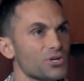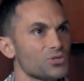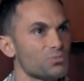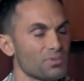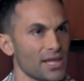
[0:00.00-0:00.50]
when
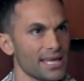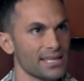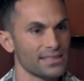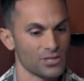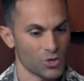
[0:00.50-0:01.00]
you're
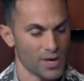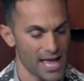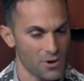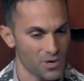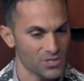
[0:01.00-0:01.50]
playing your
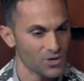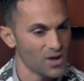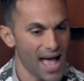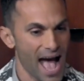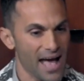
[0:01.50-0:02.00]

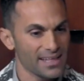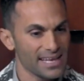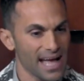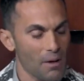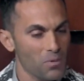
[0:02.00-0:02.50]
character,
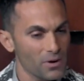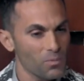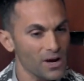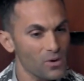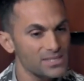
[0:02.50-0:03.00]
uh,
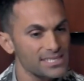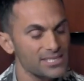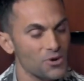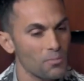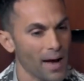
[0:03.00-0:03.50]
what goes
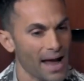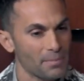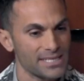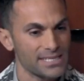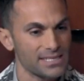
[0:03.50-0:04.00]
in your
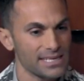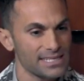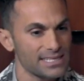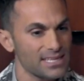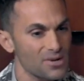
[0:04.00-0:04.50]
mind because it's
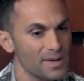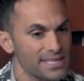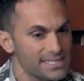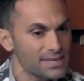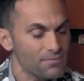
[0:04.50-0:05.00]
it's a little
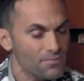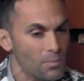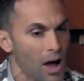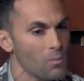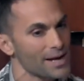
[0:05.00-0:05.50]
it's different
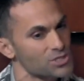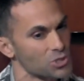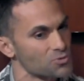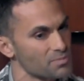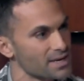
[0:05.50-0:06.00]
from all my
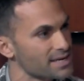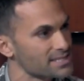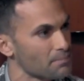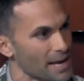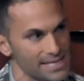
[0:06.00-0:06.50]
children
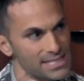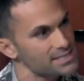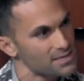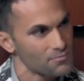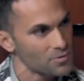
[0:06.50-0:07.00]
because the pace
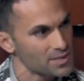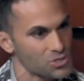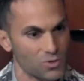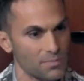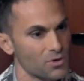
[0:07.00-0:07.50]
is different
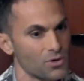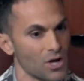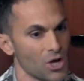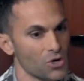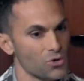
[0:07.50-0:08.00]
the script
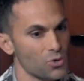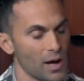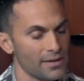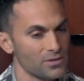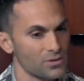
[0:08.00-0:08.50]
yes. you know
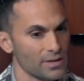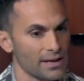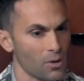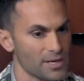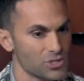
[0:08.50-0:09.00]
you, you
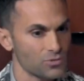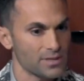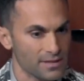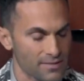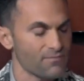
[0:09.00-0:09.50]
and all my
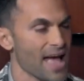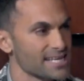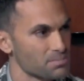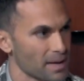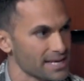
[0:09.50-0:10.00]
children that's a
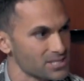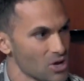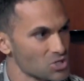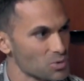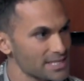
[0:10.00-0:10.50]
fast pace
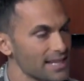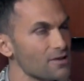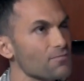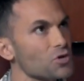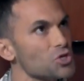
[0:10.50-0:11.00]
so what's it
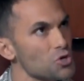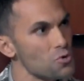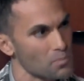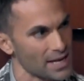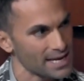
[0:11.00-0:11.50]
like for
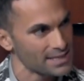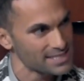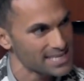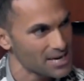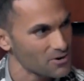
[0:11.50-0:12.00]
you playing
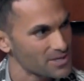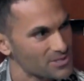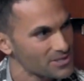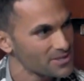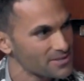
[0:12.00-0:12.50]
this
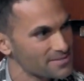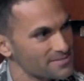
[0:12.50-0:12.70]
character